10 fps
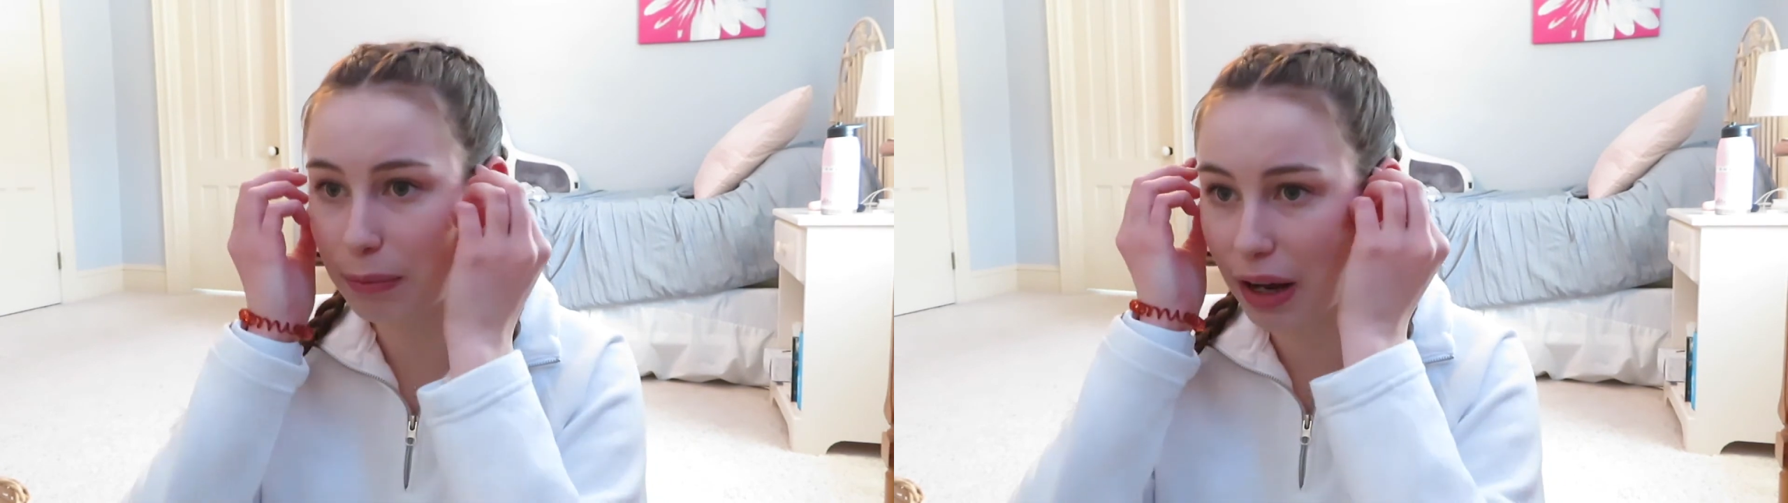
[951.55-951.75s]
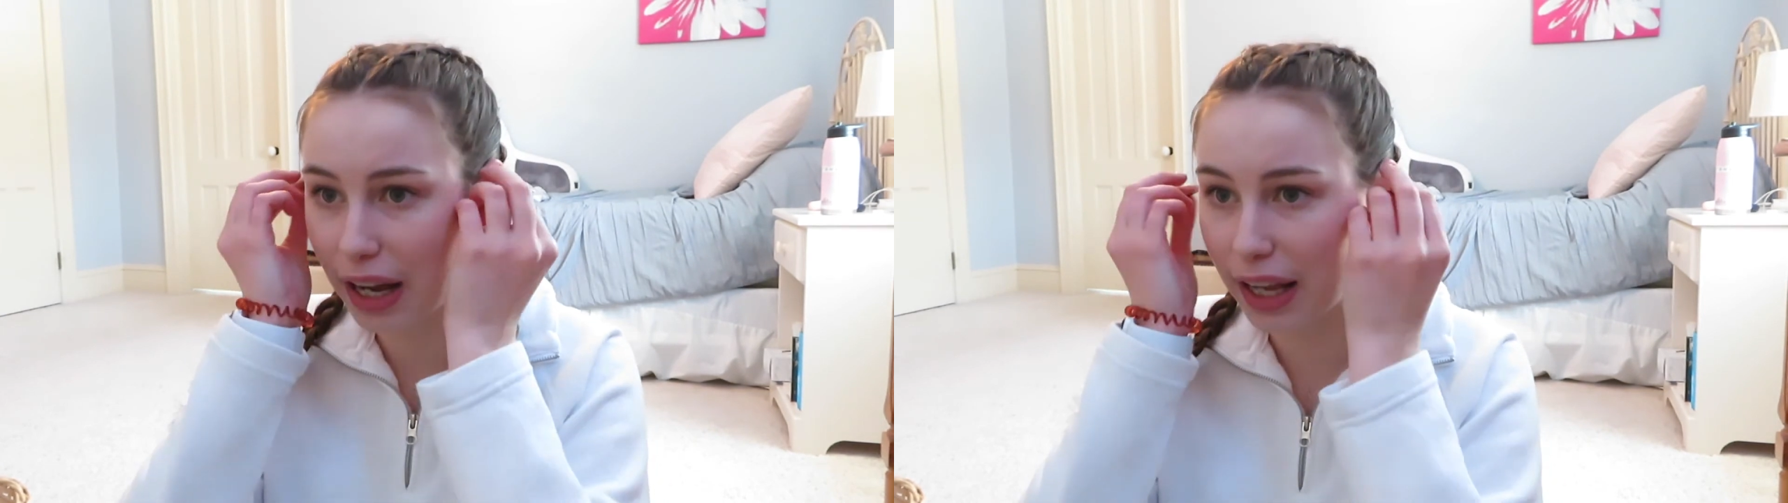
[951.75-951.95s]

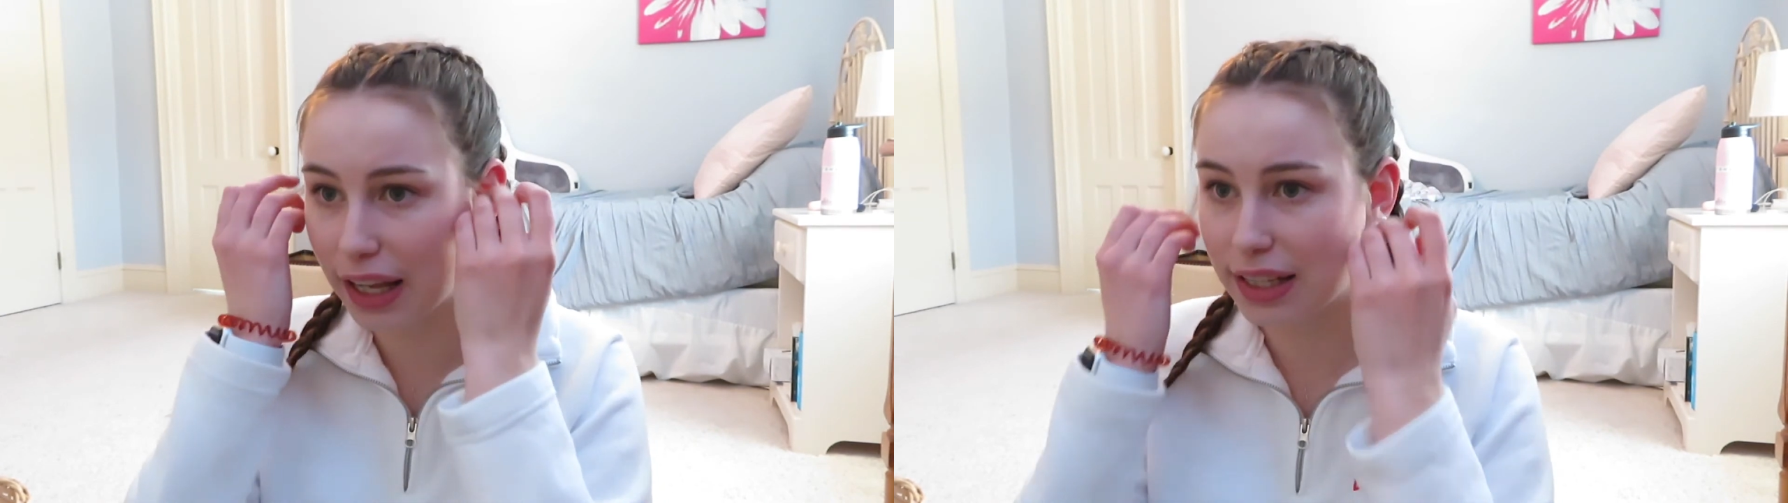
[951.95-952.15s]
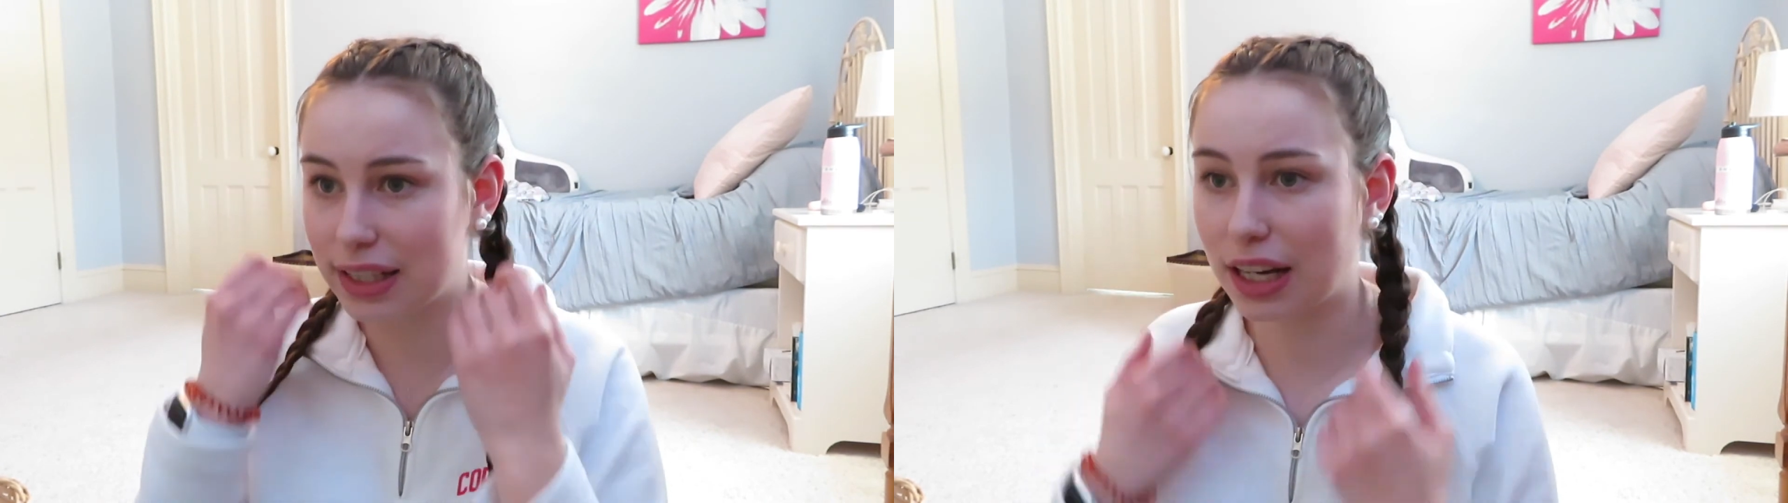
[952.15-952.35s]
my
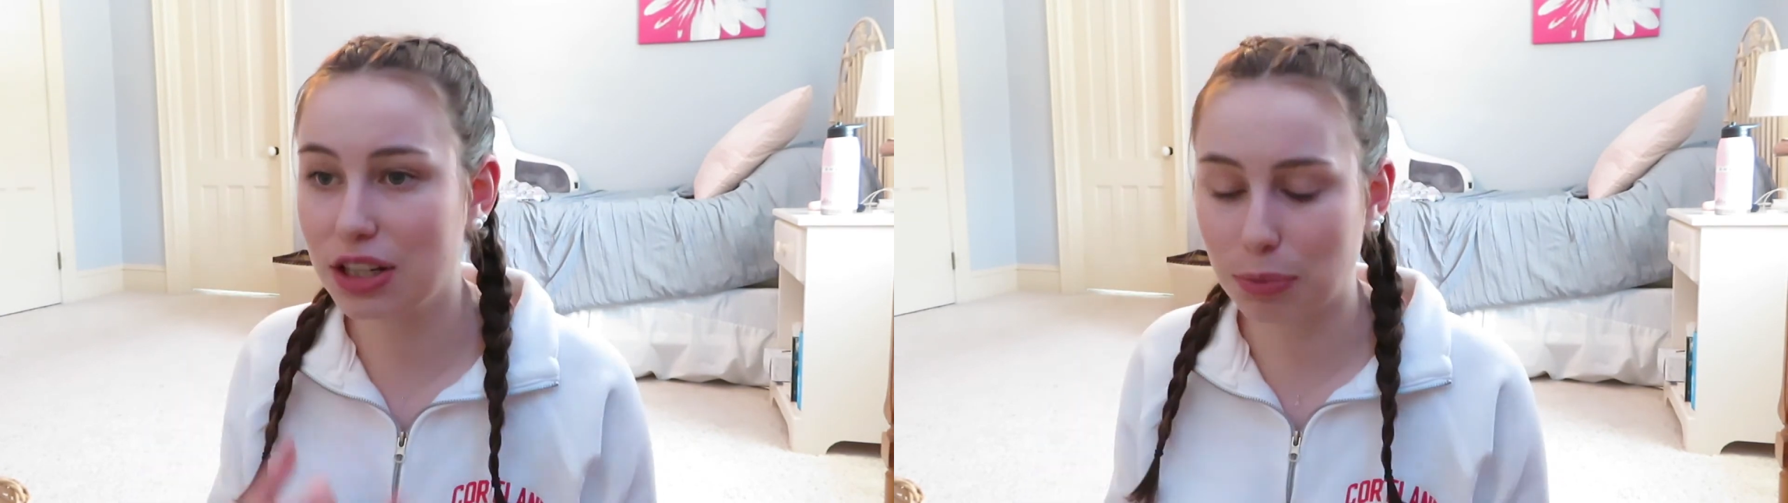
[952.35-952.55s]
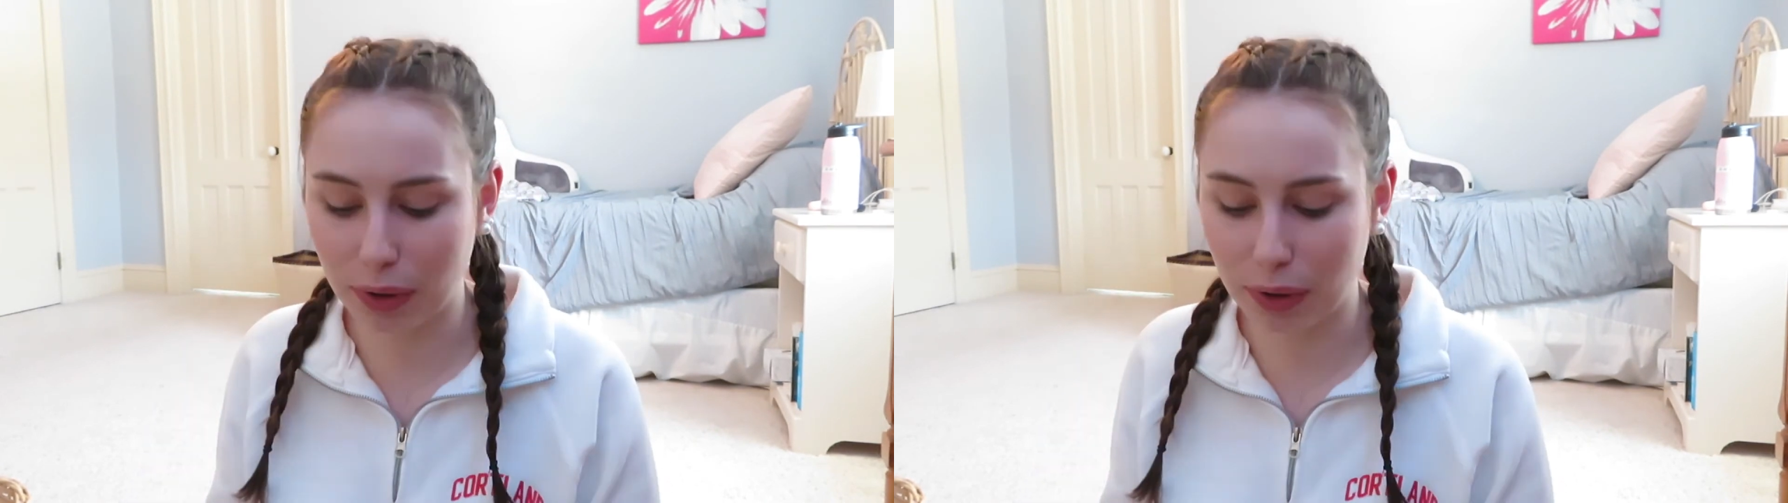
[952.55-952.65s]
Dutch